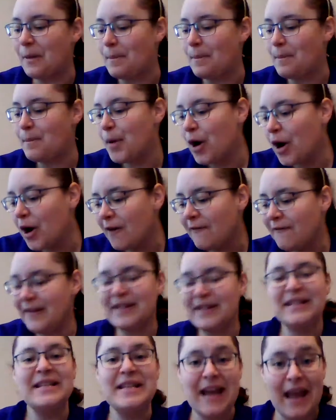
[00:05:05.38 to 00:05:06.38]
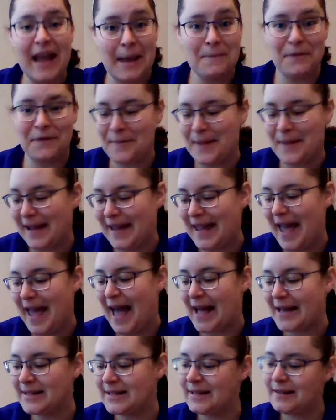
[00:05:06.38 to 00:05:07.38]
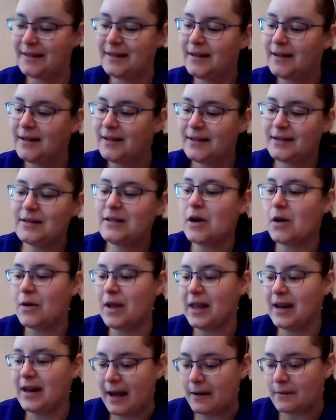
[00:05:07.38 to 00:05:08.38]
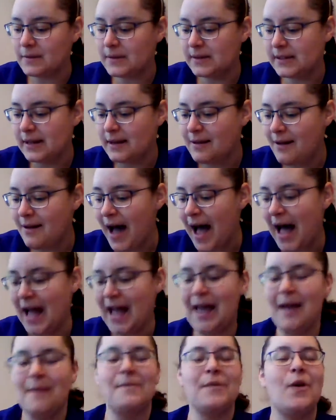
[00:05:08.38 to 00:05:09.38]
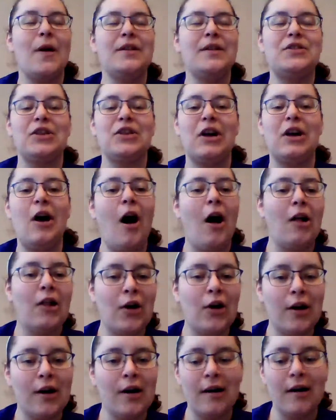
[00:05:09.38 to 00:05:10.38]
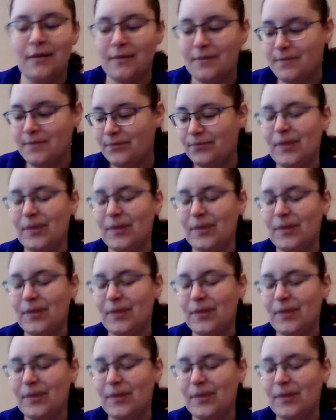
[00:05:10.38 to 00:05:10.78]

the perfect name for my cat, Tony announced. I am going to call her